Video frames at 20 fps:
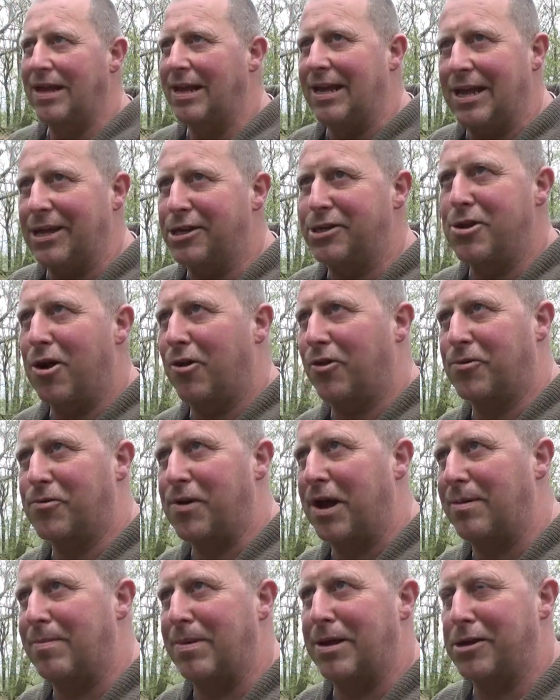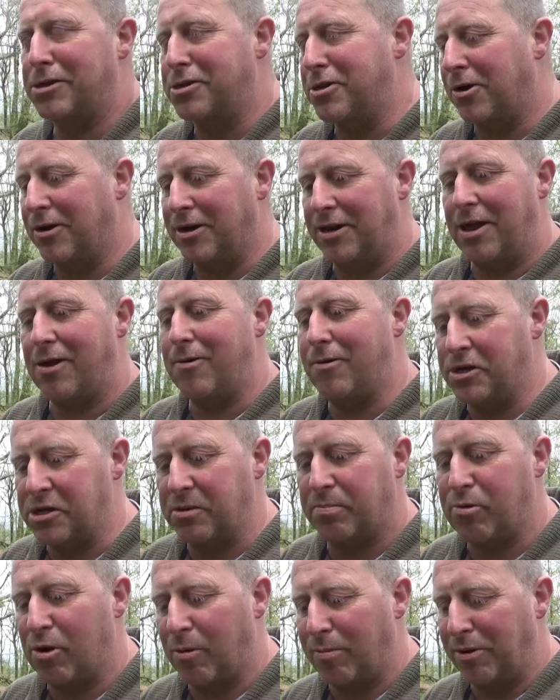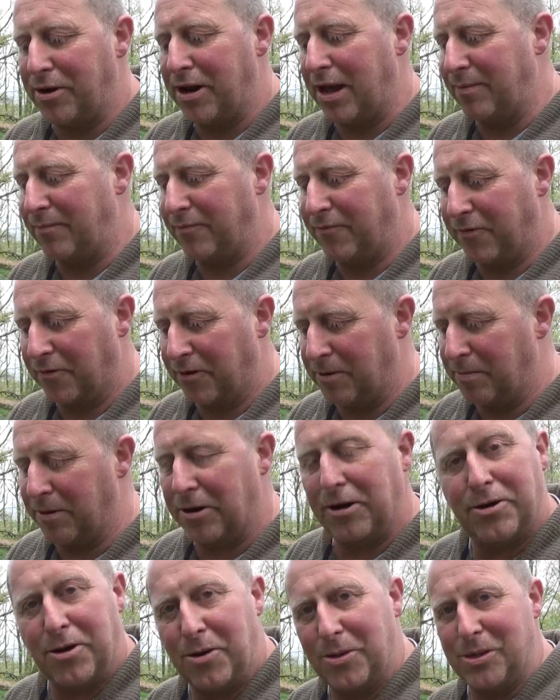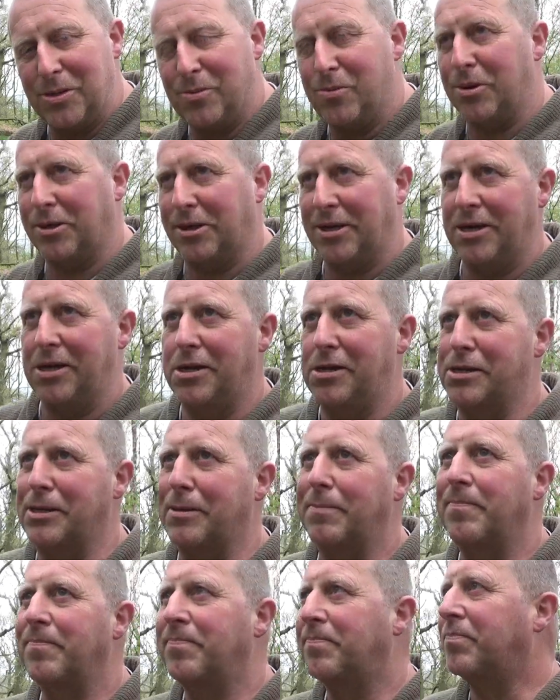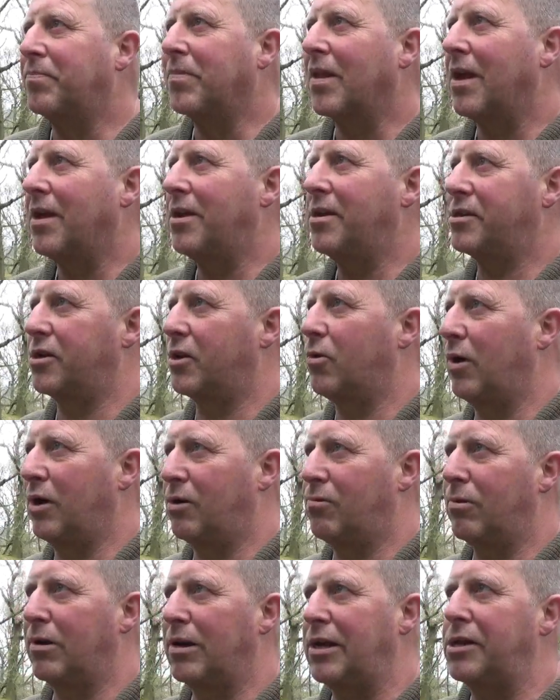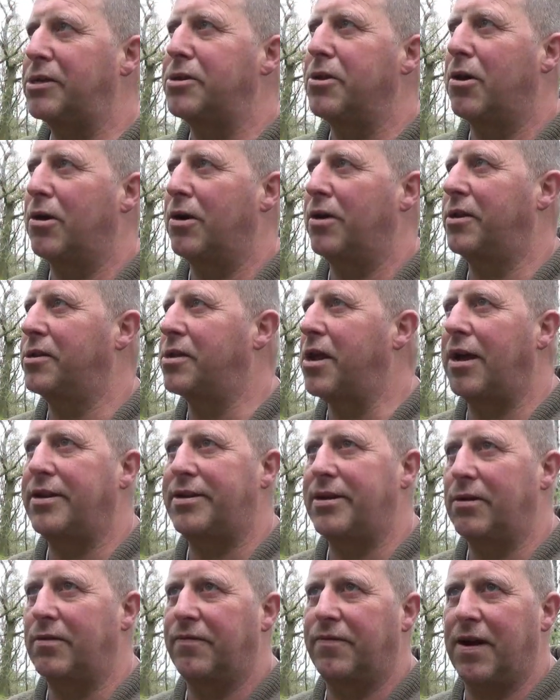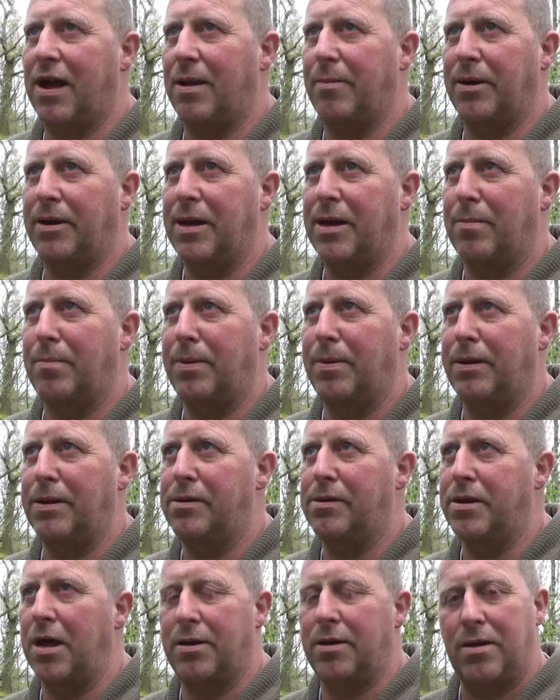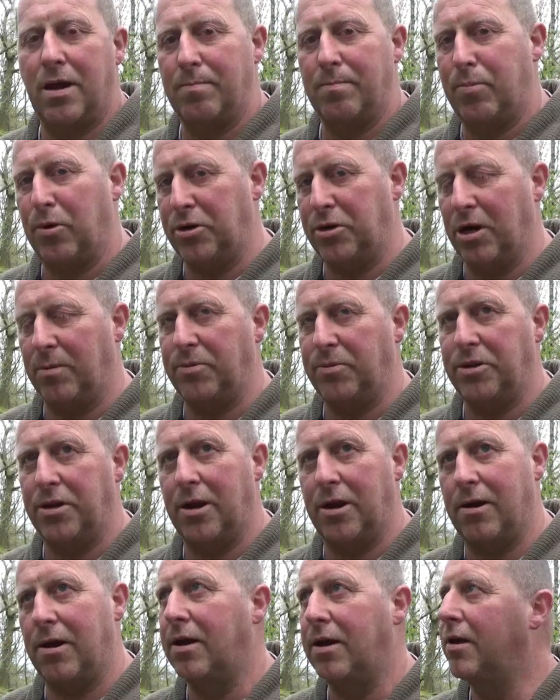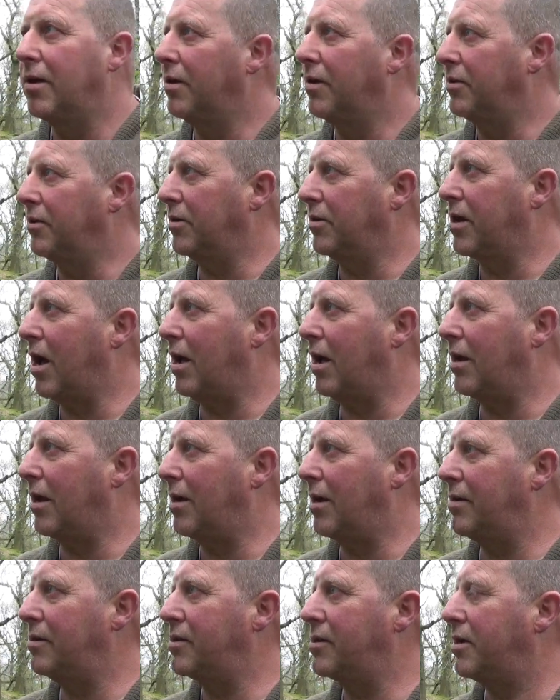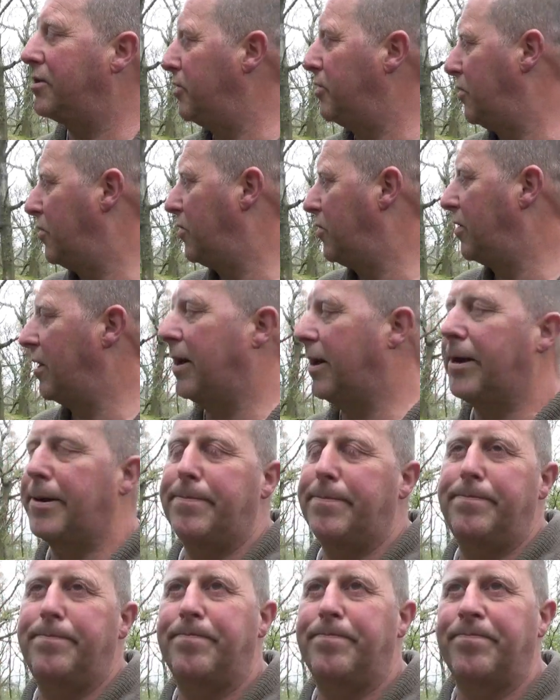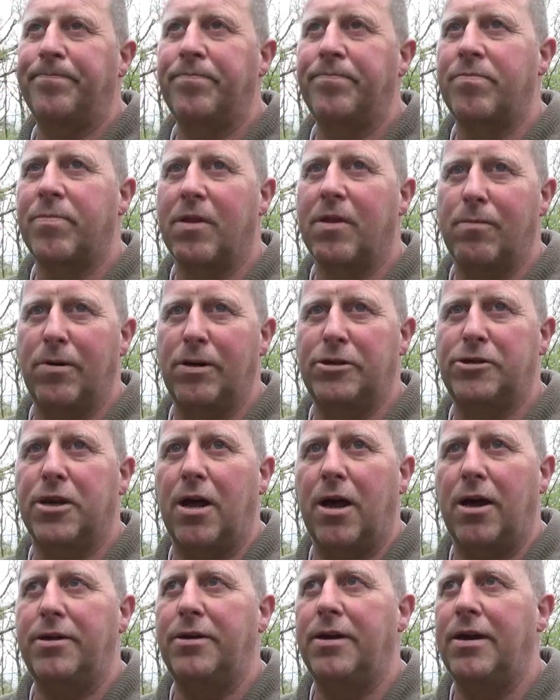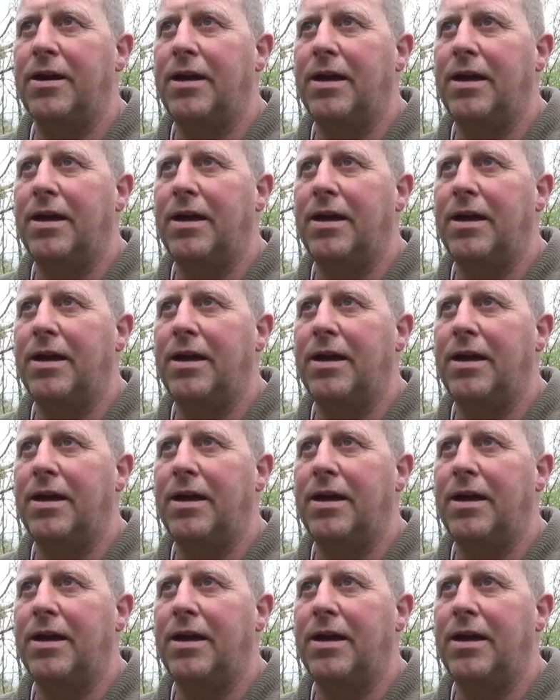It's not the Ray Mears knot, there is a proper name for it, but I don't know what it is. And it's a quick release knot, and it's ideal for hammock camping and, and, and putting up your, your guy lines and your um, ridge line.